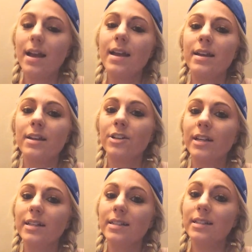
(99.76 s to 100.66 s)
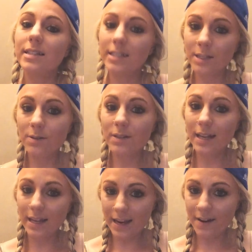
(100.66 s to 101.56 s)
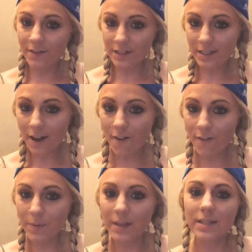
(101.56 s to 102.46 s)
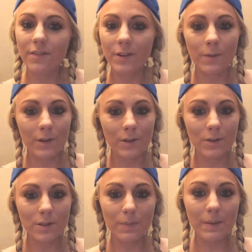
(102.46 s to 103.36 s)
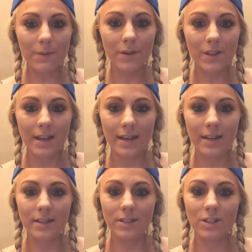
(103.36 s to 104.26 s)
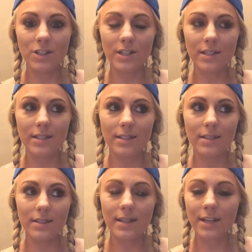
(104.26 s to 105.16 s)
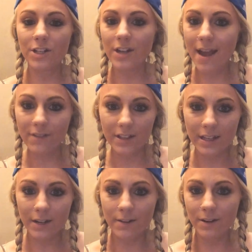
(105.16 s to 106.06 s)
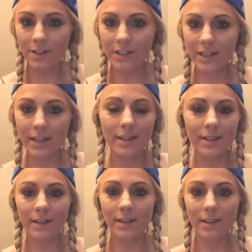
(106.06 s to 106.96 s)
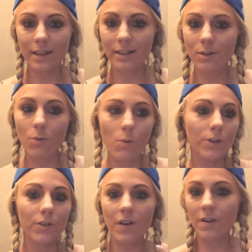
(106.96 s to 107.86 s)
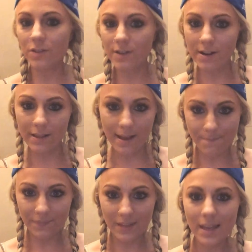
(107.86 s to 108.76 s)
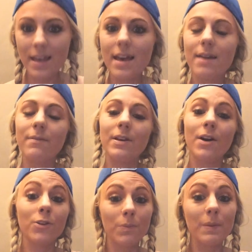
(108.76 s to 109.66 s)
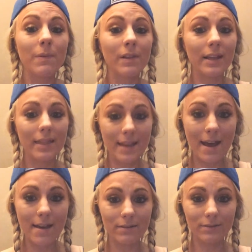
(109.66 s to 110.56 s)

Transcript: and your kids need to see you taking care of yourself, because if you're one of those people that just center everything around your kid, then they're going to think the world revolves around them. And we all know people like that.